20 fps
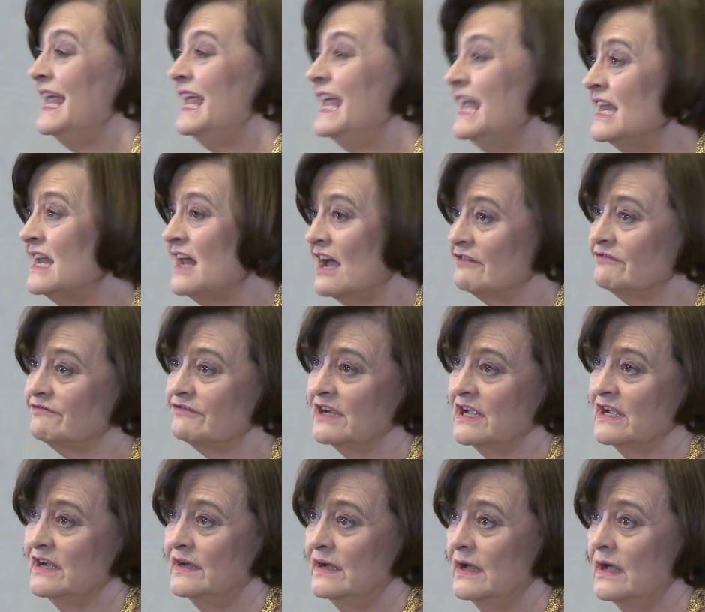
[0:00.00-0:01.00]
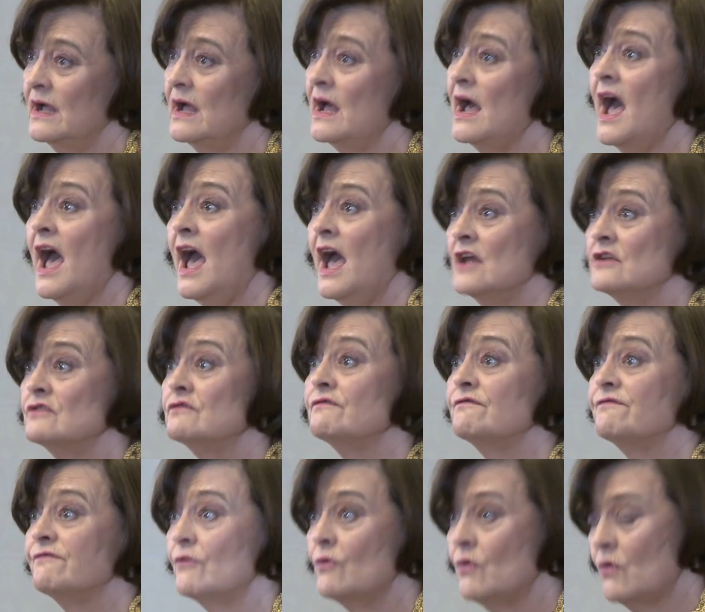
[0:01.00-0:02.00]
in Africa and
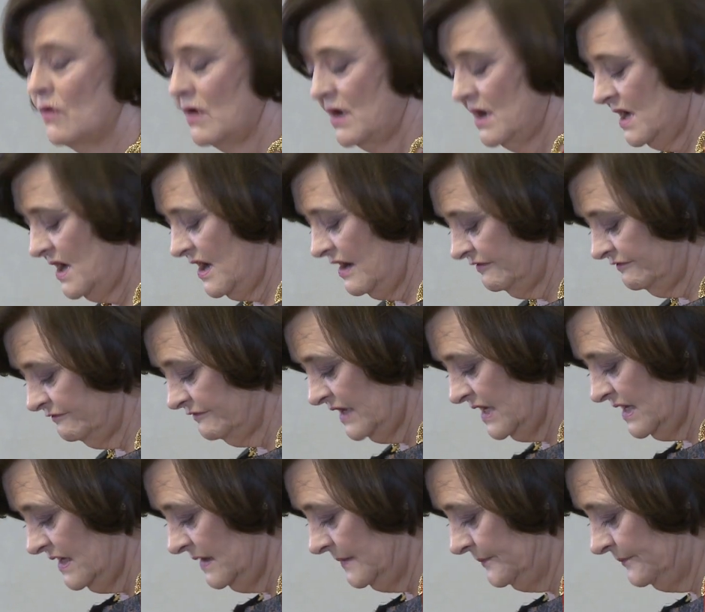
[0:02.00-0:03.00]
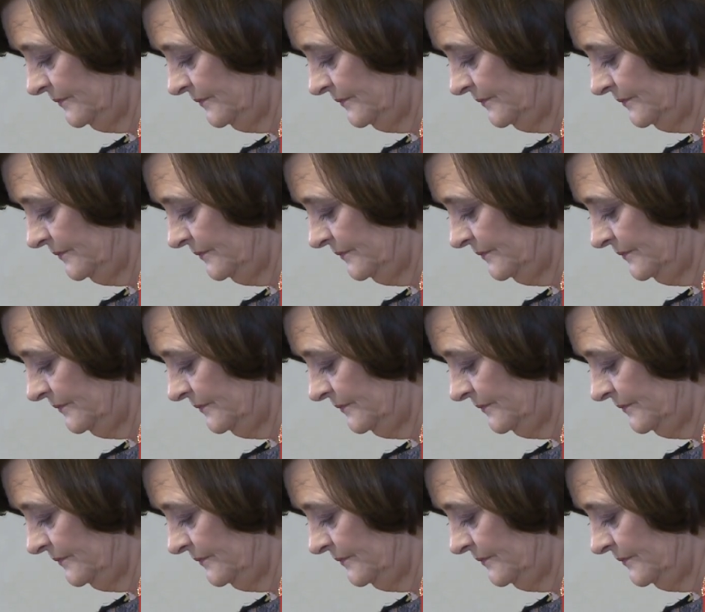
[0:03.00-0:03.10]
for Africa?